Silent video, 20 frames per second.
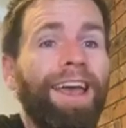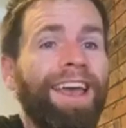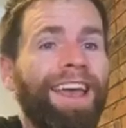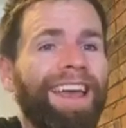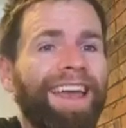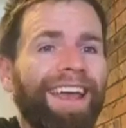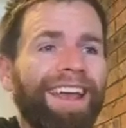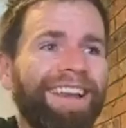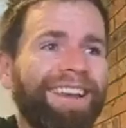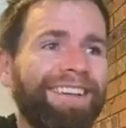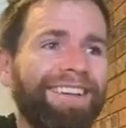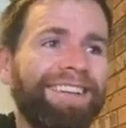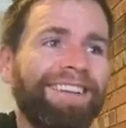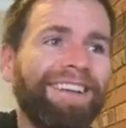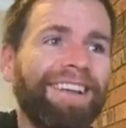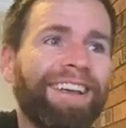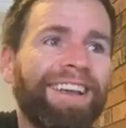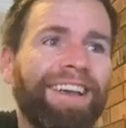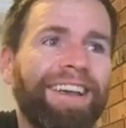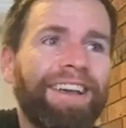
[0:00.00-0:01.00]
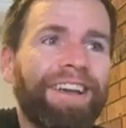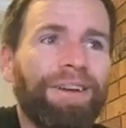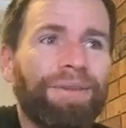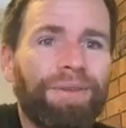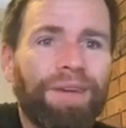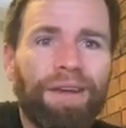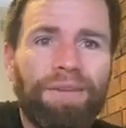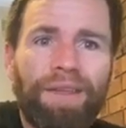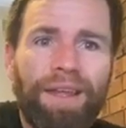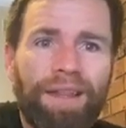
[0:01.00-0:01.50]
And
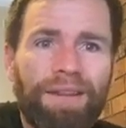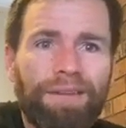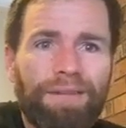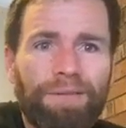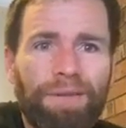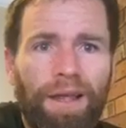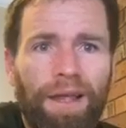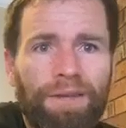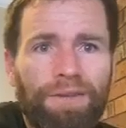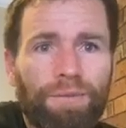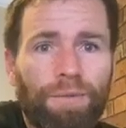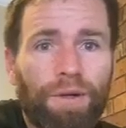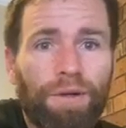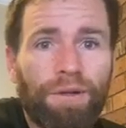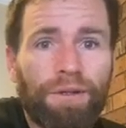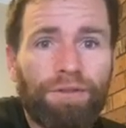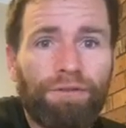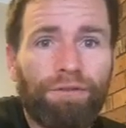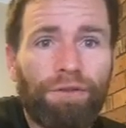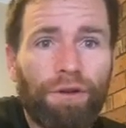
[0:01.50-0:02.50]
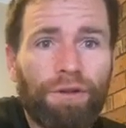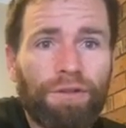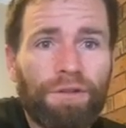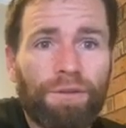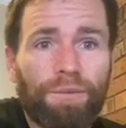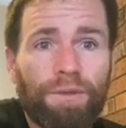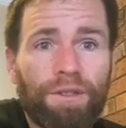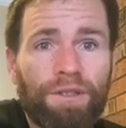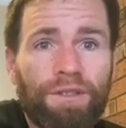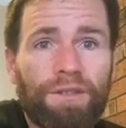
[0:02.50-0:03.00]
we have that as well as
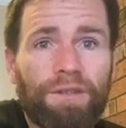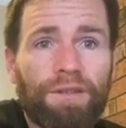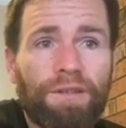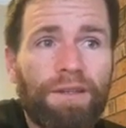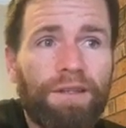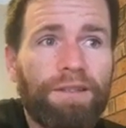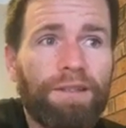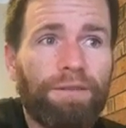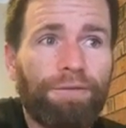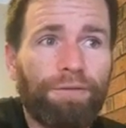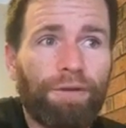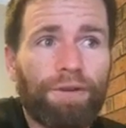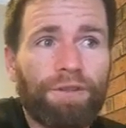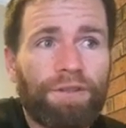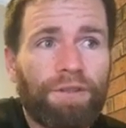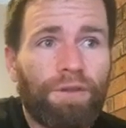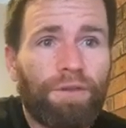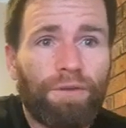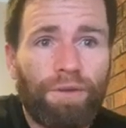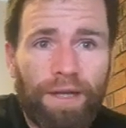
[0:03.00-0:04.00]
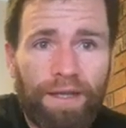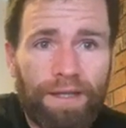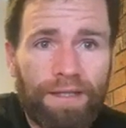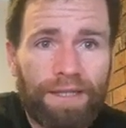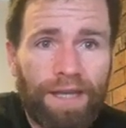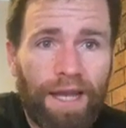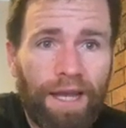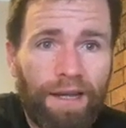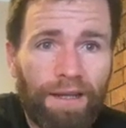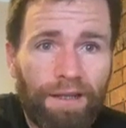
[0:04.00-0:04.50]
frozen. We just defrost it throughout the
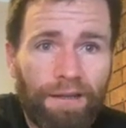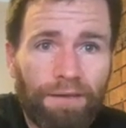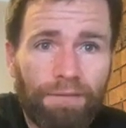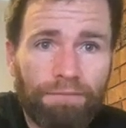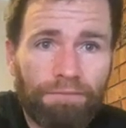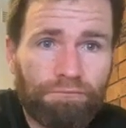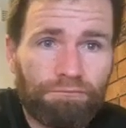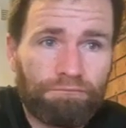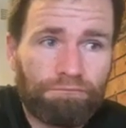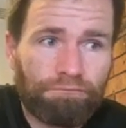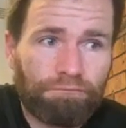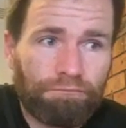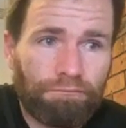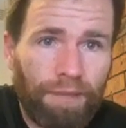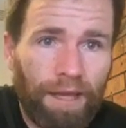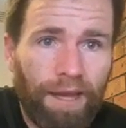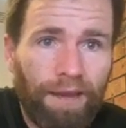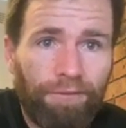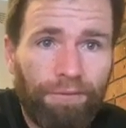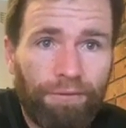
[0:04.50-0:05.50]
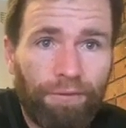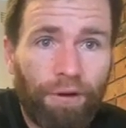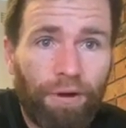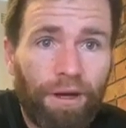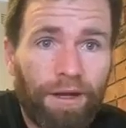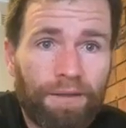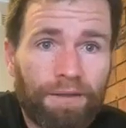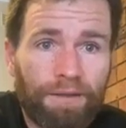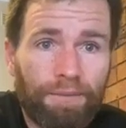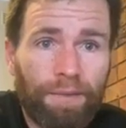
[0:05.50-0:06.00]
day and then pan
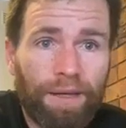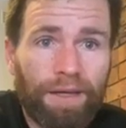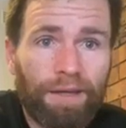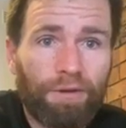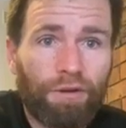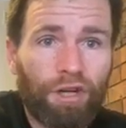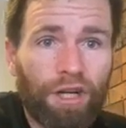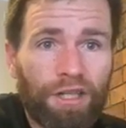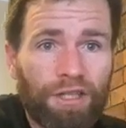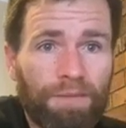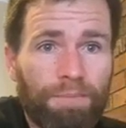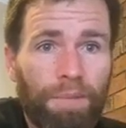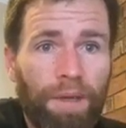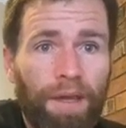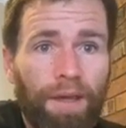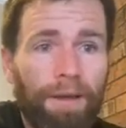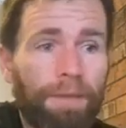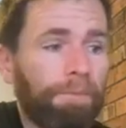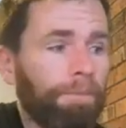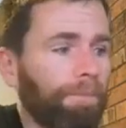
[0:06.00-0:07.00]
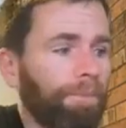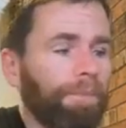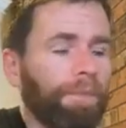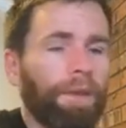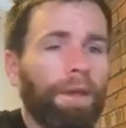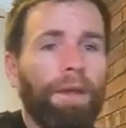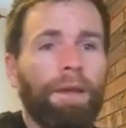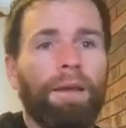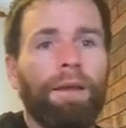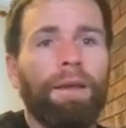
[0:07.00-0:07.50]
fry it to make it crispy.
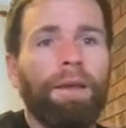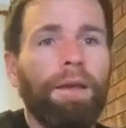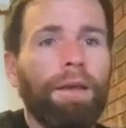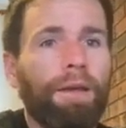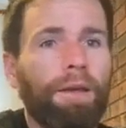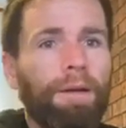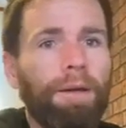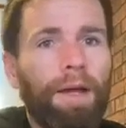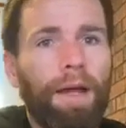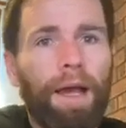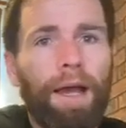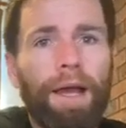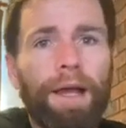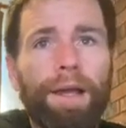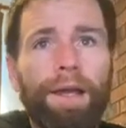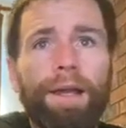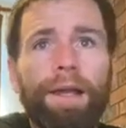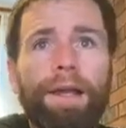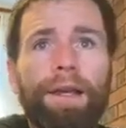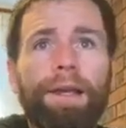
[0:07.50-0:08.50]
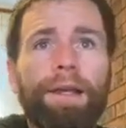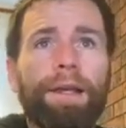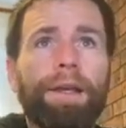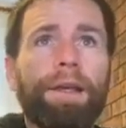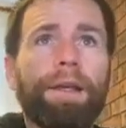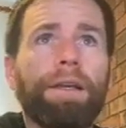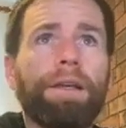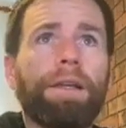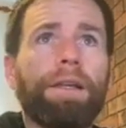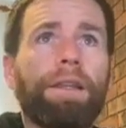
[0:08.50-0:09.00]

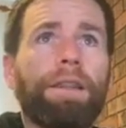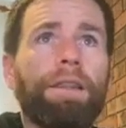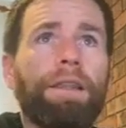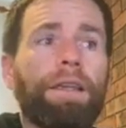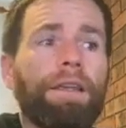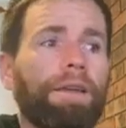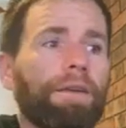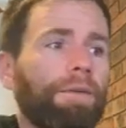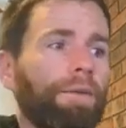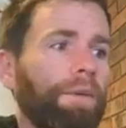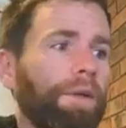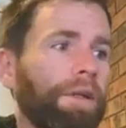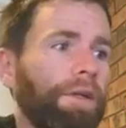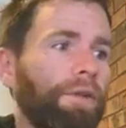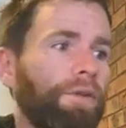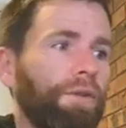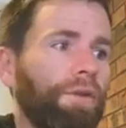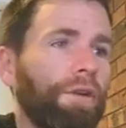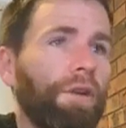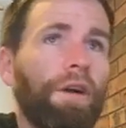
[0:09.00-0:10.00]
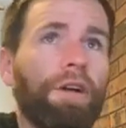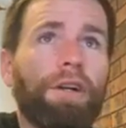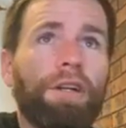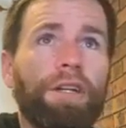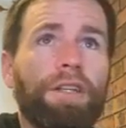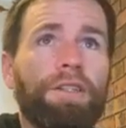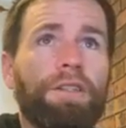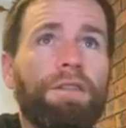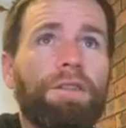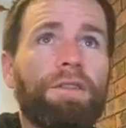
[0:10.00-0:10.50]
I think we're good. I've got
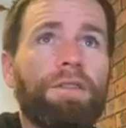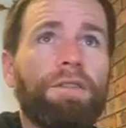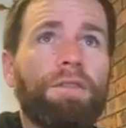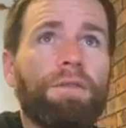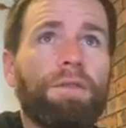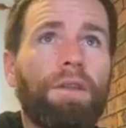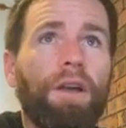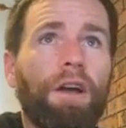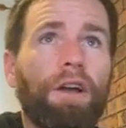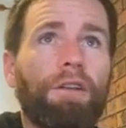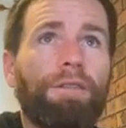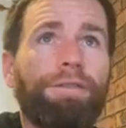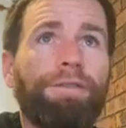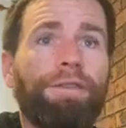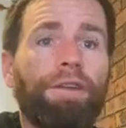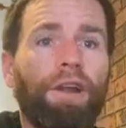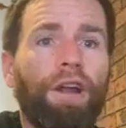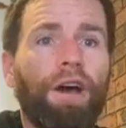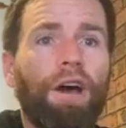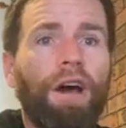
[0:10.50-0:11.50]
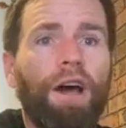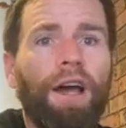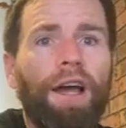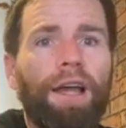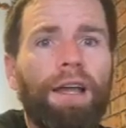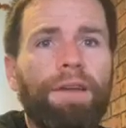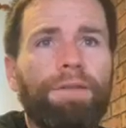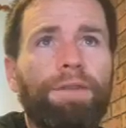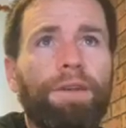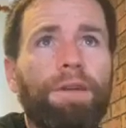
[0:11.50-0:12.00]
to
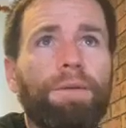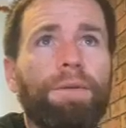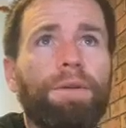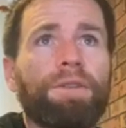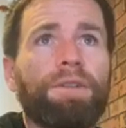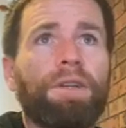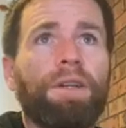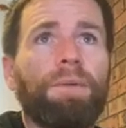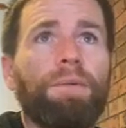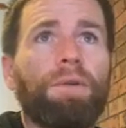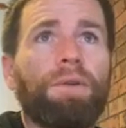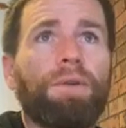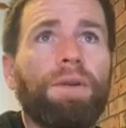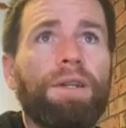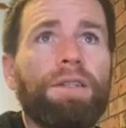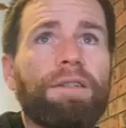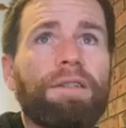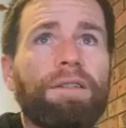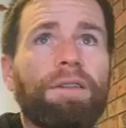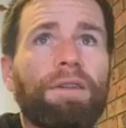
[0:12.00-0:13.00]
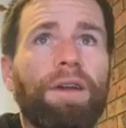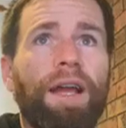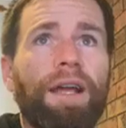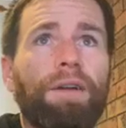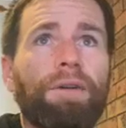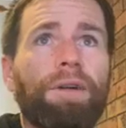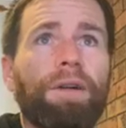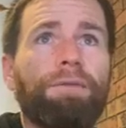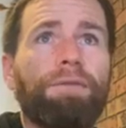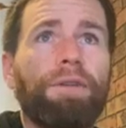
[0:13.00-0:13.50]
fly. If anyone's got any more questions, I'll hang
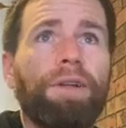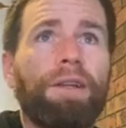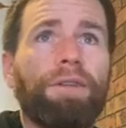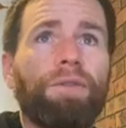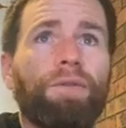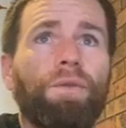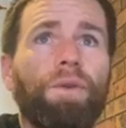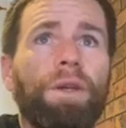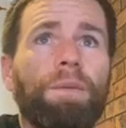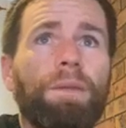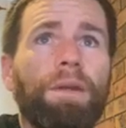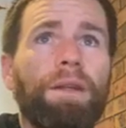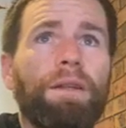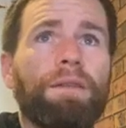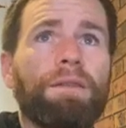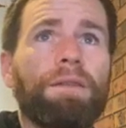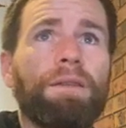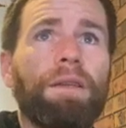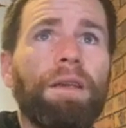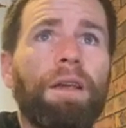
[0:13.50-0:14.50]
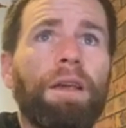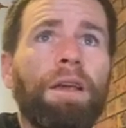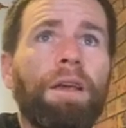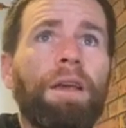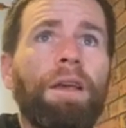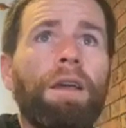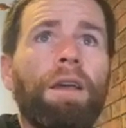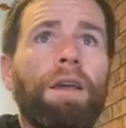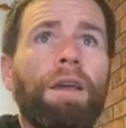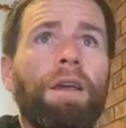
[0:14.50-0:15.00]
around for another 3 minutes.
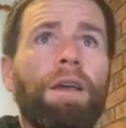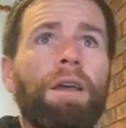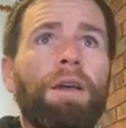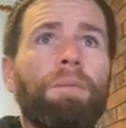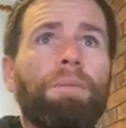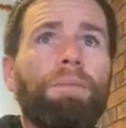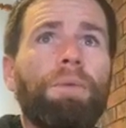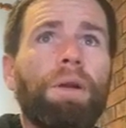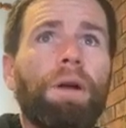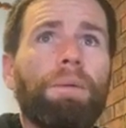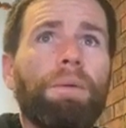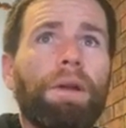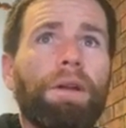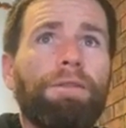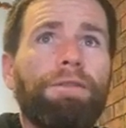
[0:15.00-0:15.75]
But I'm going to